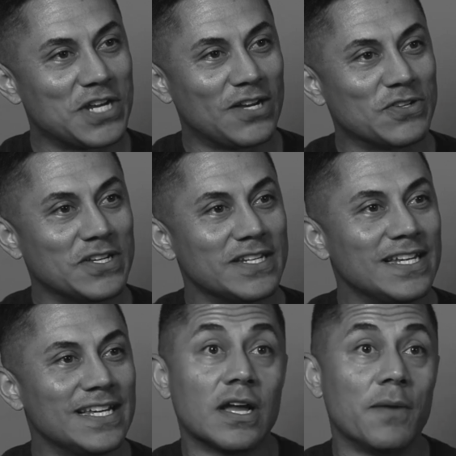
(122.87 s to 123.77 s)
childhood.
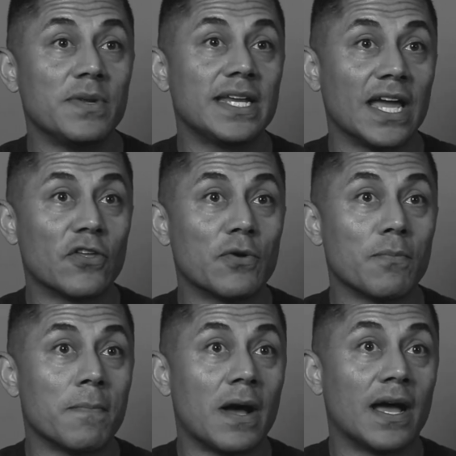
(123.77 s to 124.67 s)
Coming together,
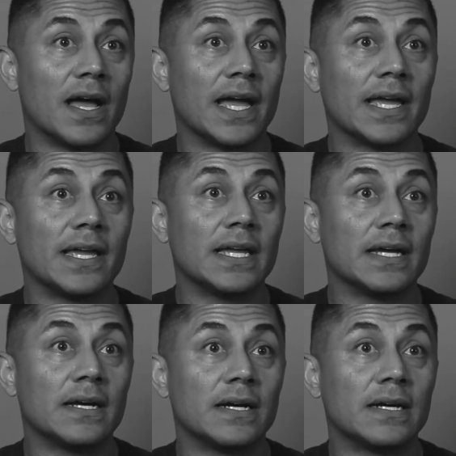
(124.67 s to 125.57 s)
my
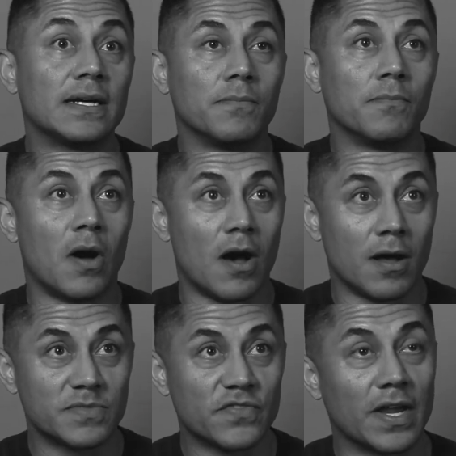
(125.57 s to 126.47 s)

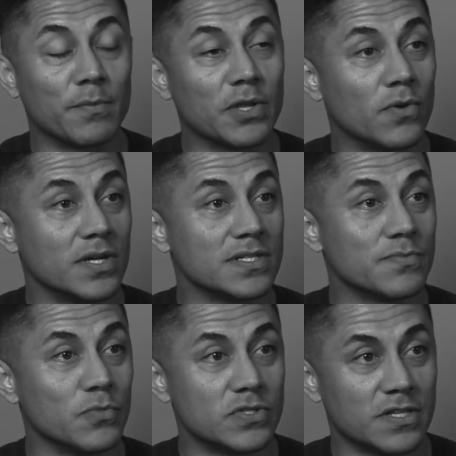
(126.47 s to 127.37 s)
mom's family
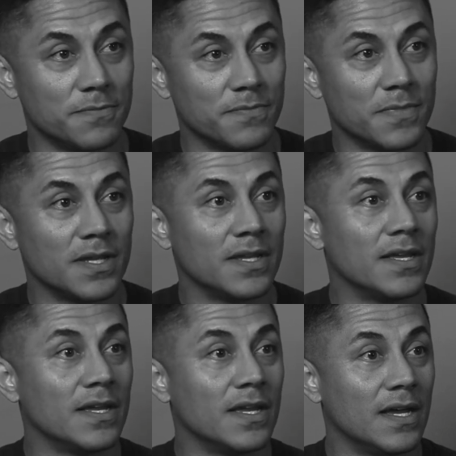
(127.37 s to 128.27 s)
was Muslim,
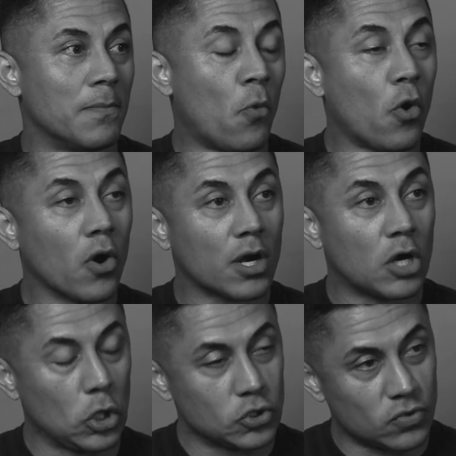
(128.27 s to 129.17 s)
more
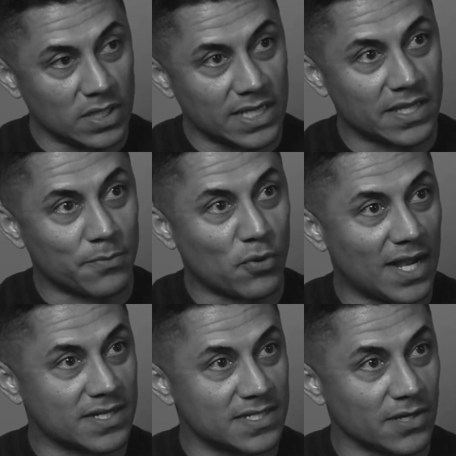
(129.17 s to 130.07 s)
culturally than
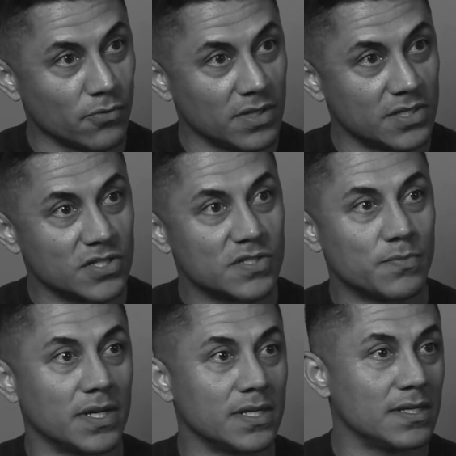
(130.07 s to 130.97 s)
practicing religious,
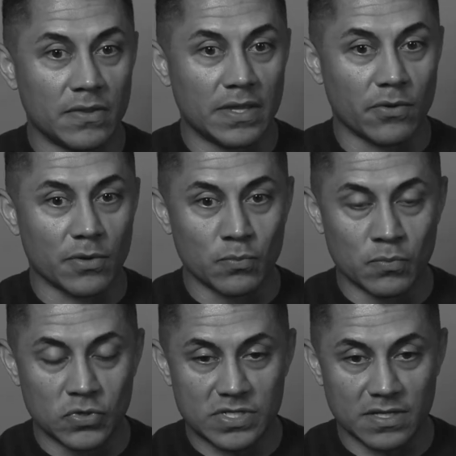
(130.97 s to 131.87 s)
but they were
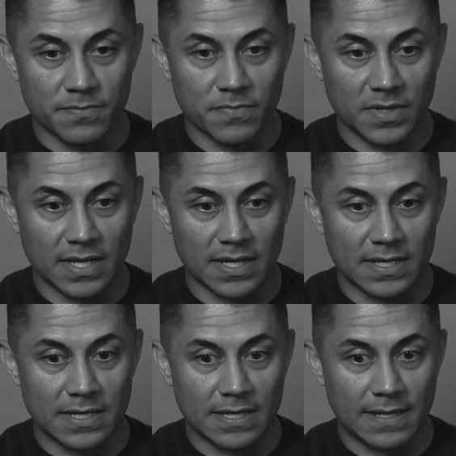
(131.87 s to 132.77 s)
Muslim,
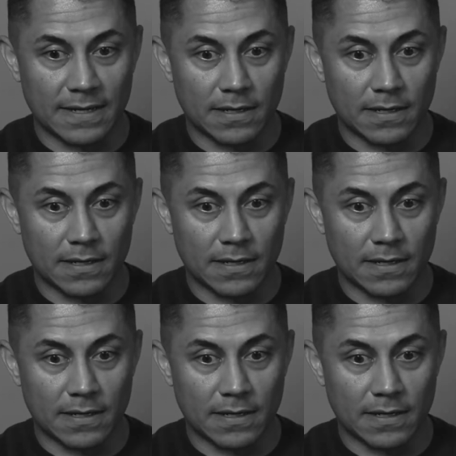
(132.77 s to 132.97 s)
and